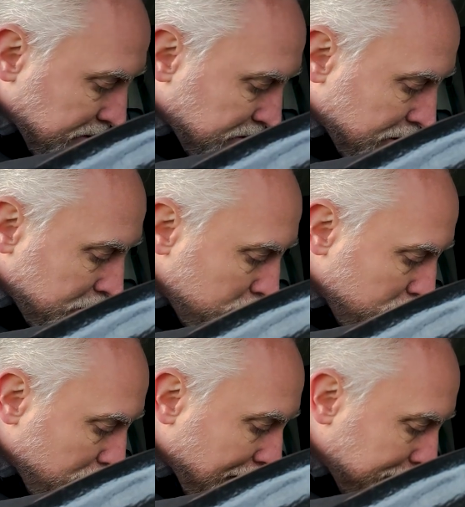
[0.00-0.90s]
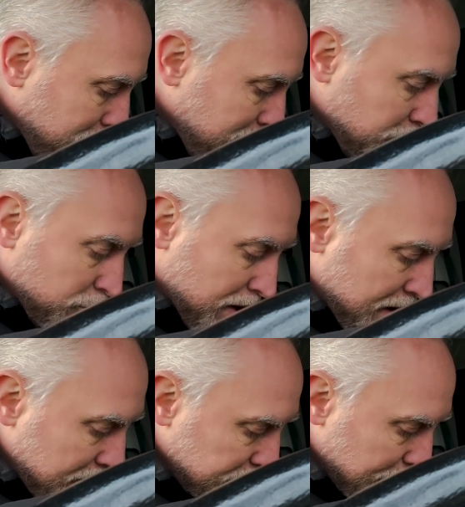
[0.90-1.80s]
the snow, gravel and
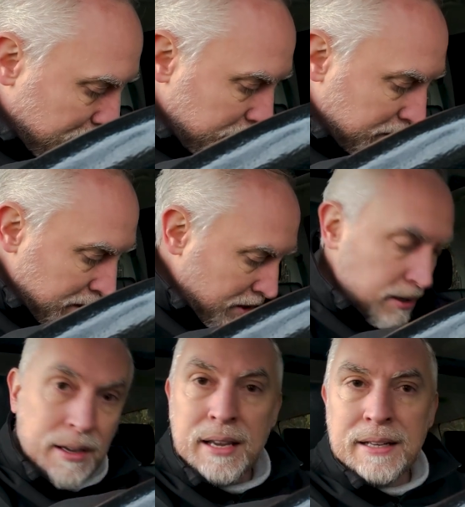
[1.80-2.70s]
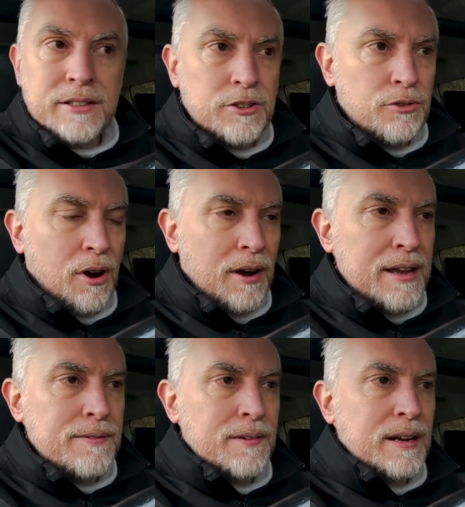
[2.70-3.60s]
grass mode, into
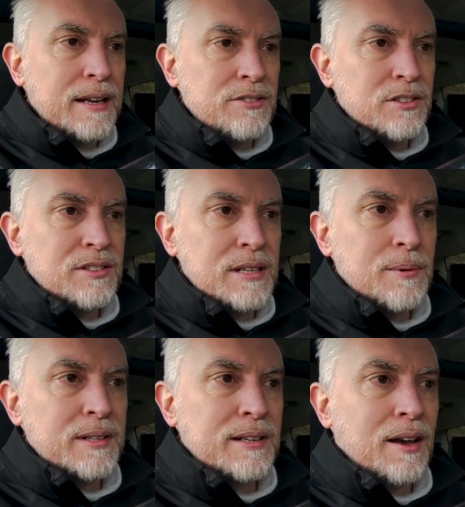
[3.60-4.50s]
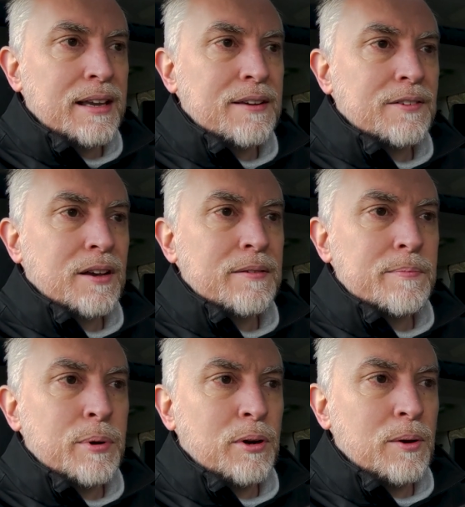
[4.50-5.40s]
drive, and let's just see what it's like if I
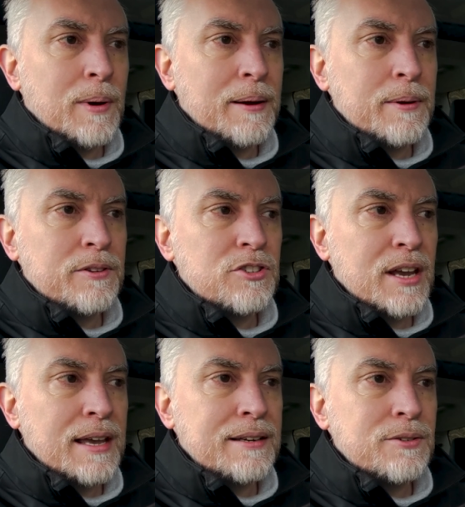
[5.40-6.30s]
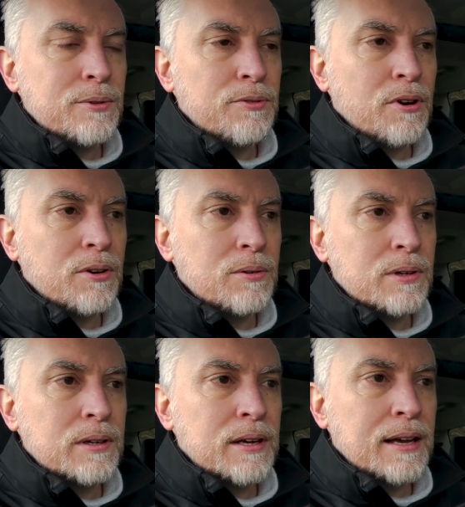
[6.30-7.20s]
pull away with gentle throttle.
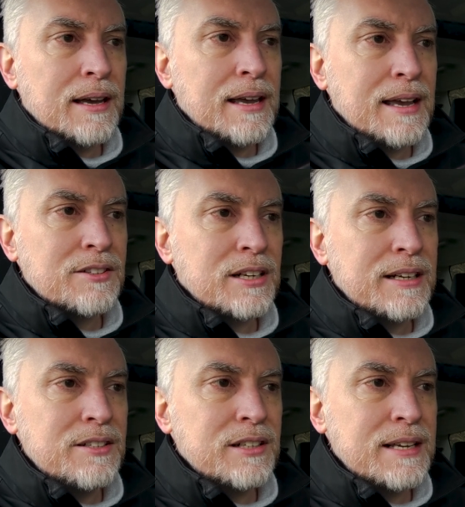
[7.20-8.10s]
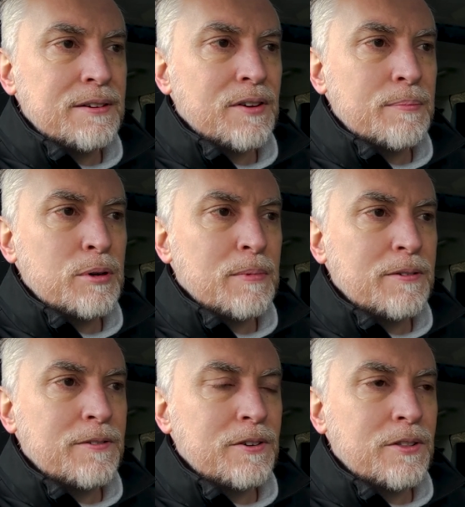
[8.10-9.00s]
Hey, actually initially, even if I put
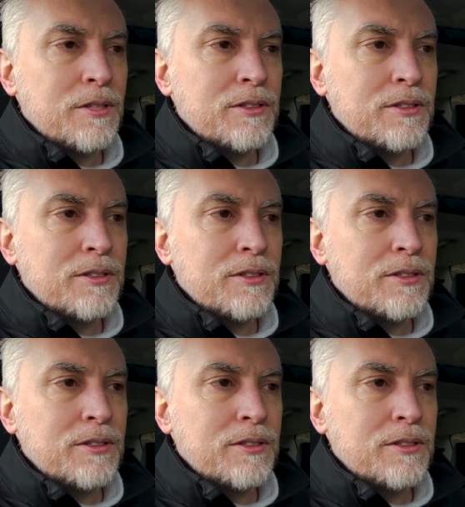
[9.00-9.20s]
my foot